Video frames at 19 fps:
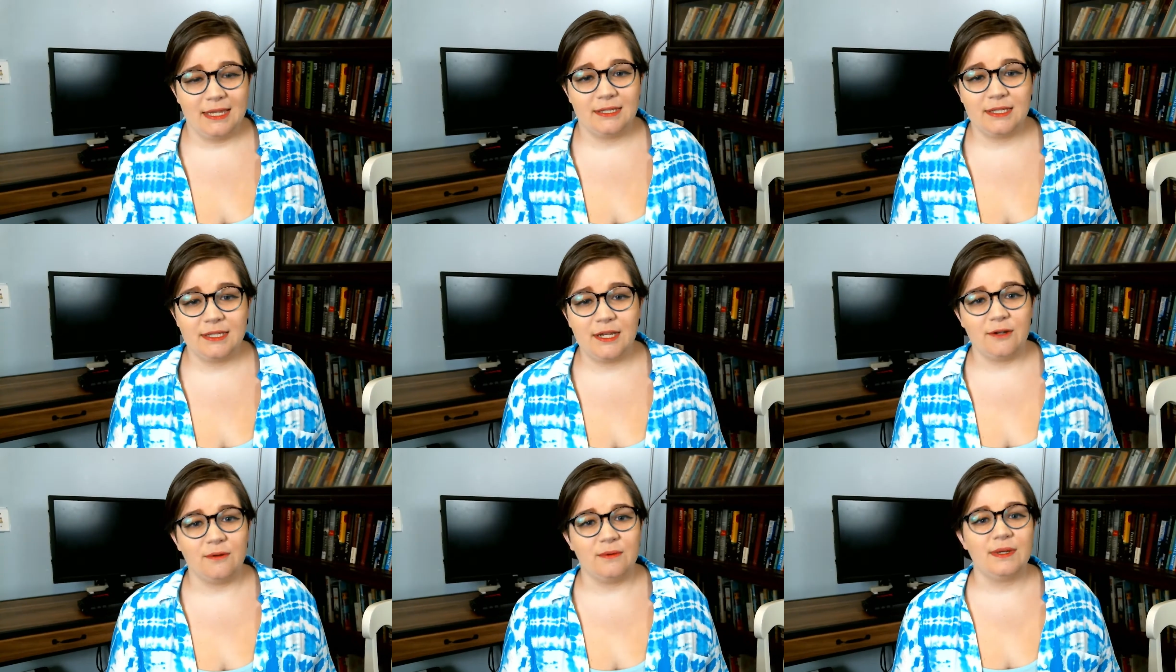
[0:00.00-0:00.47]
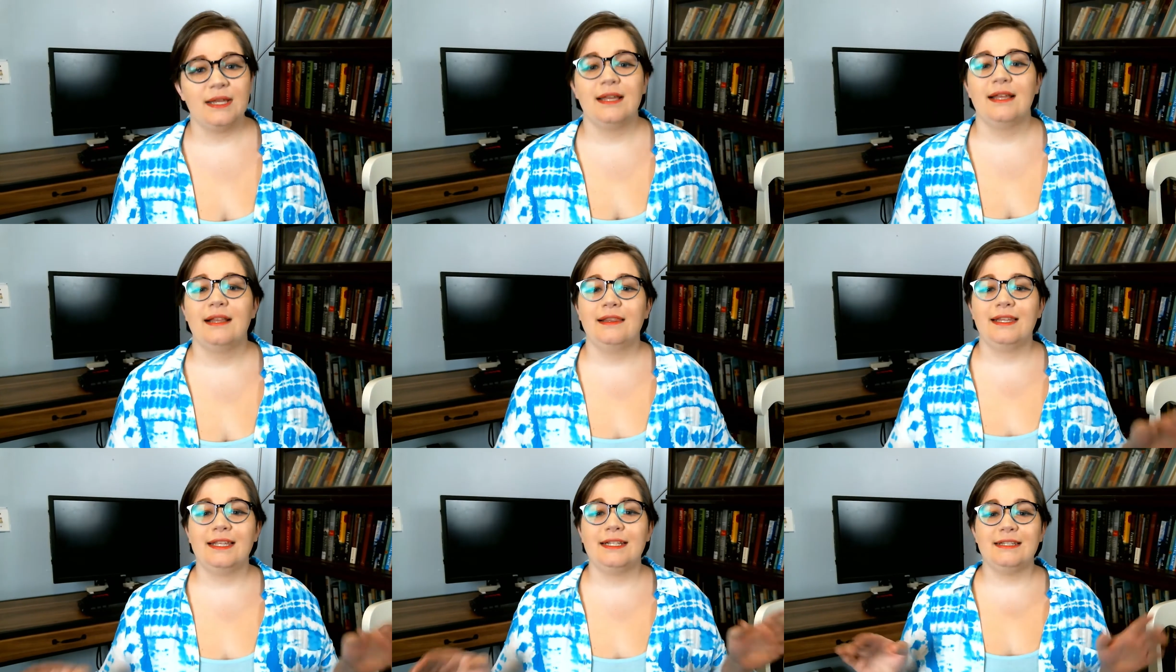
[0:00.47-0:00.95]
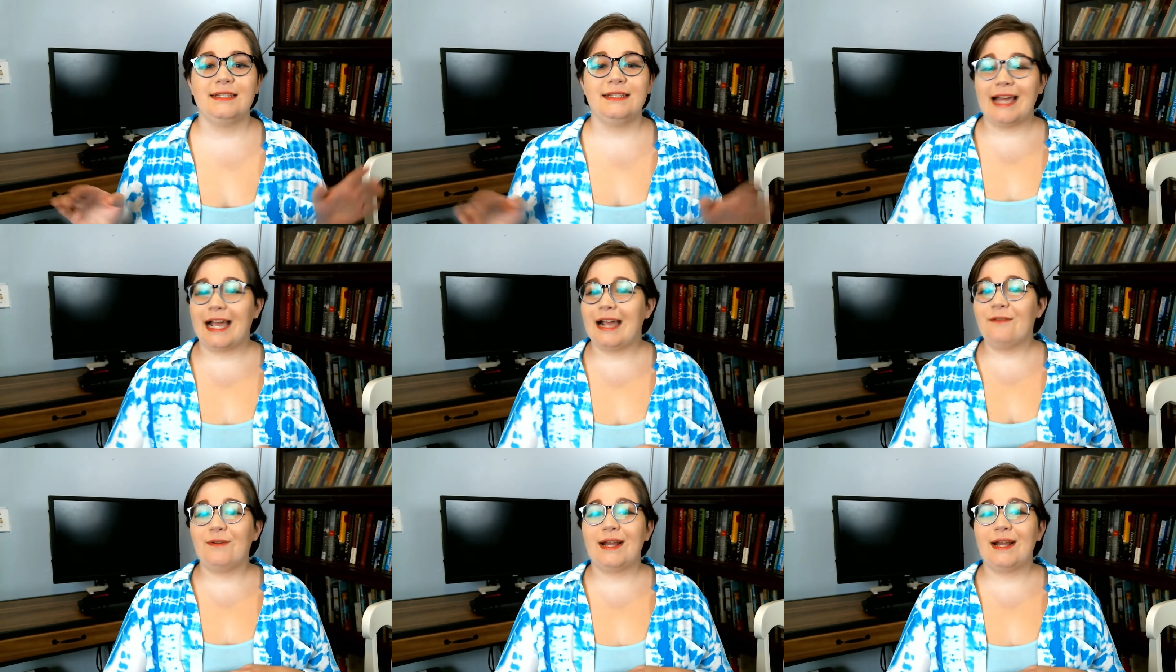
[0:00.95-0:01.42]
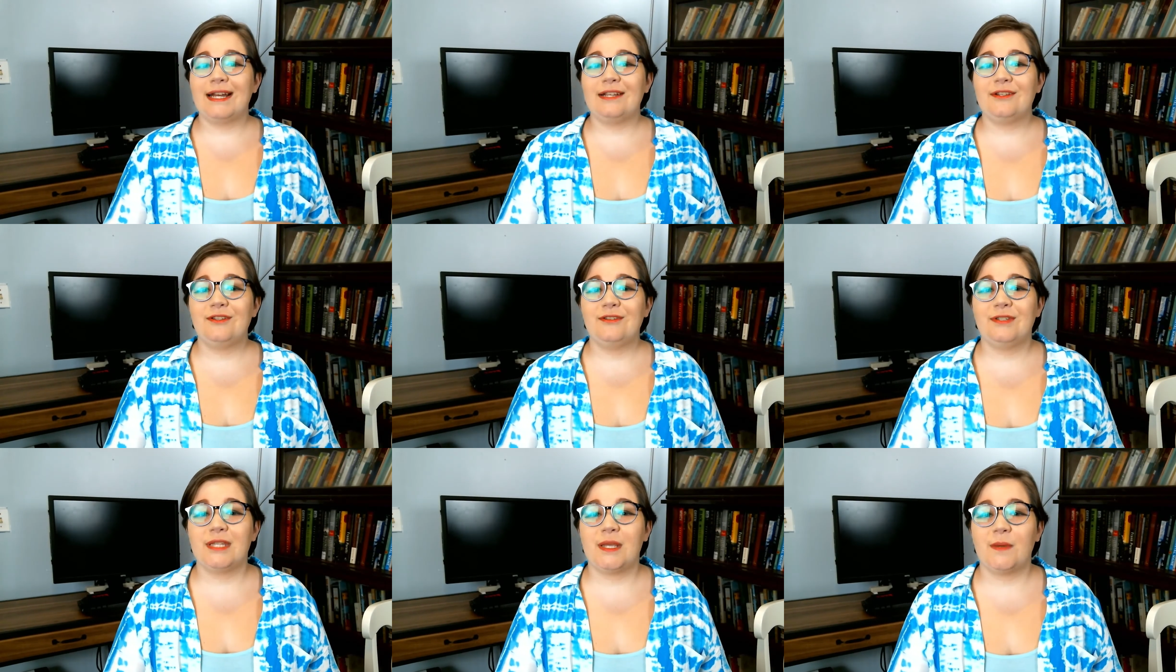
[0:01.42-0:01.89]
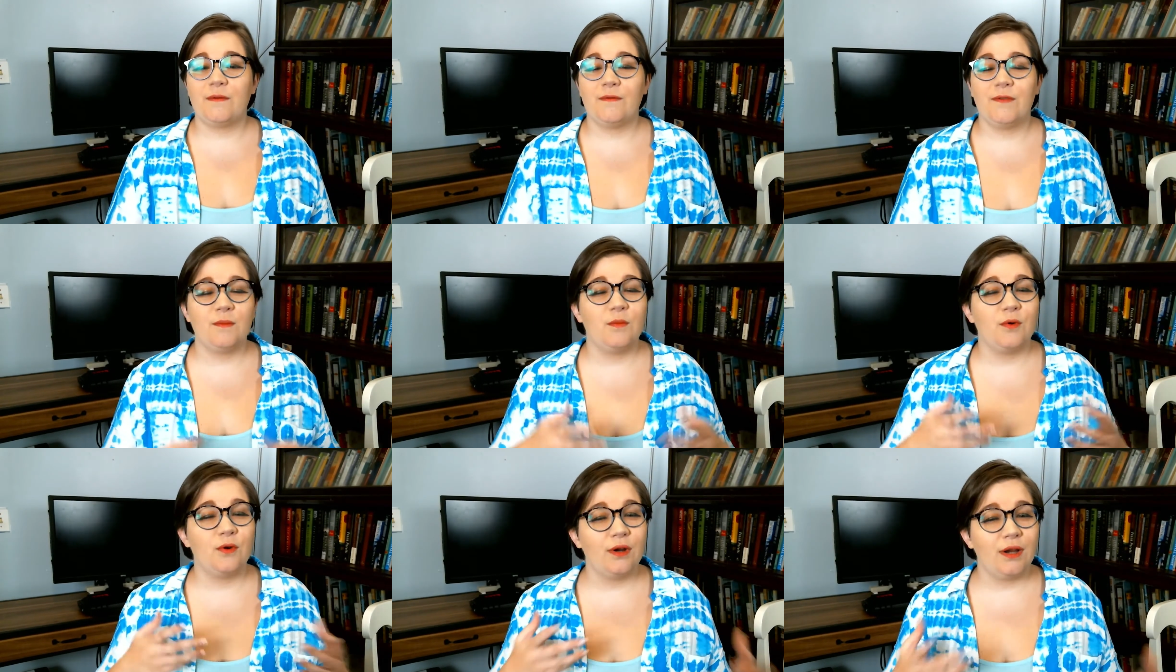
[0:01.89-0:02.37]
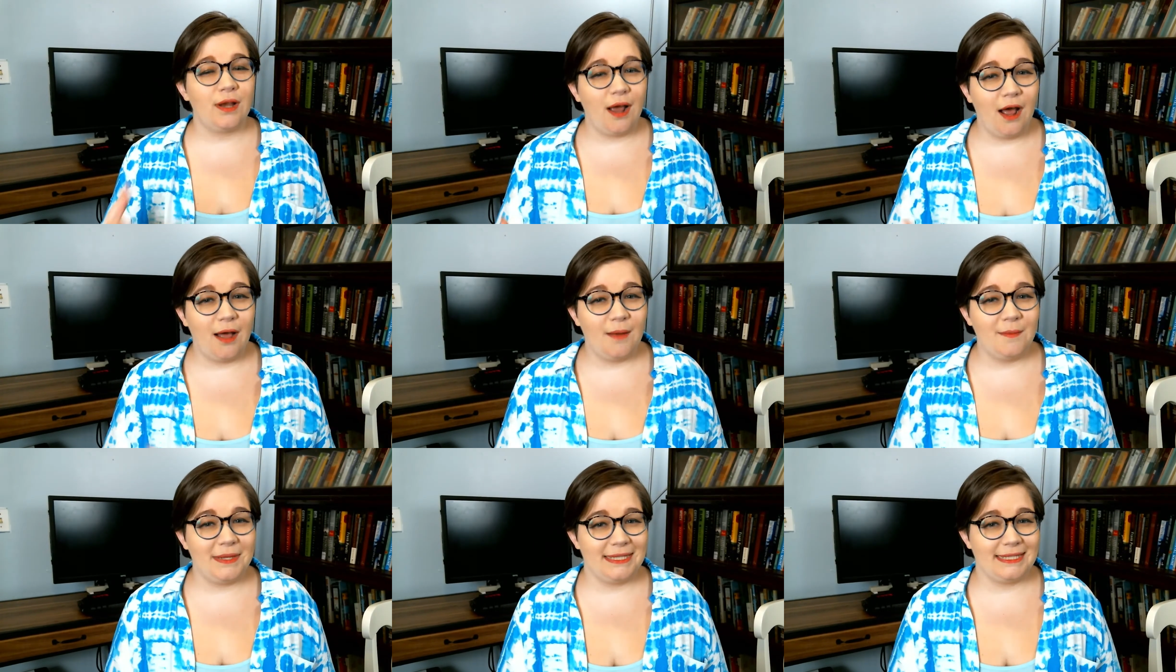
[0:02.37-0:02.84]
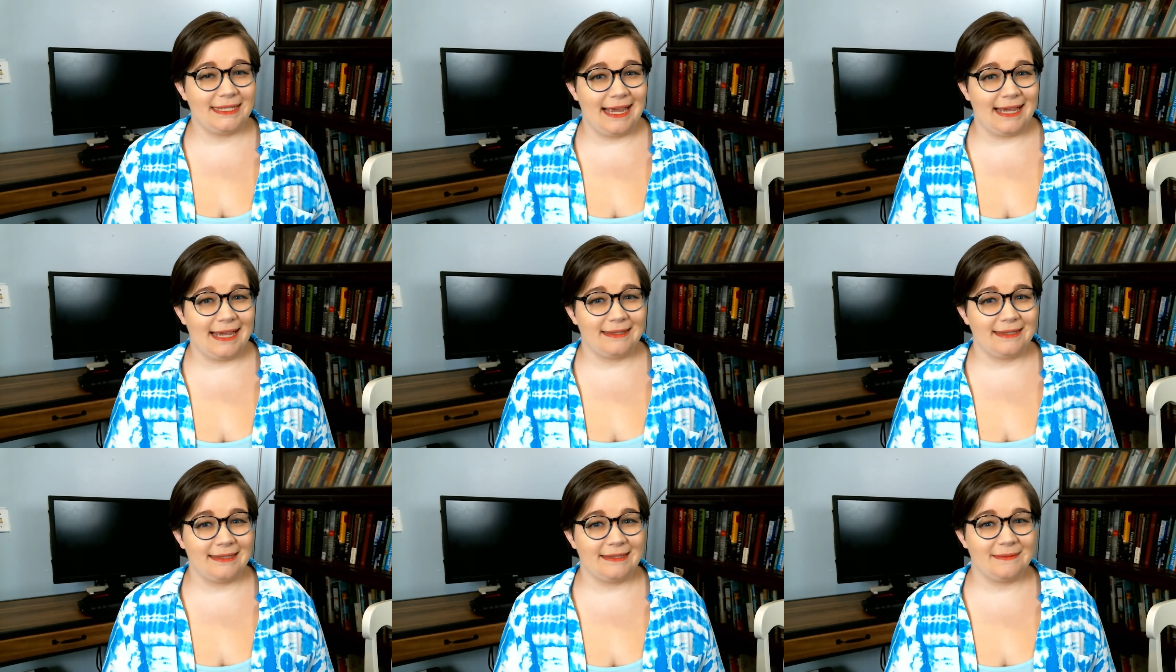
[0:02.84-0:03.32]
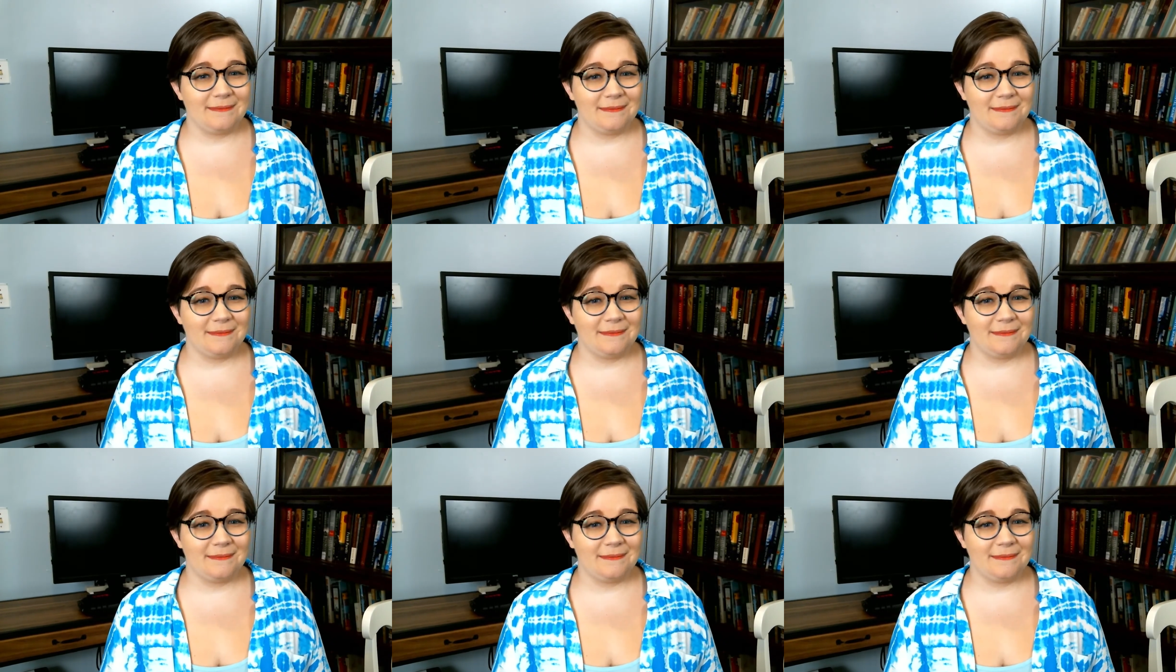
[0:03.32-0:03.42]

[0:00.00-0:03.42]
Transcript: So let's dive right into some of the more common stats.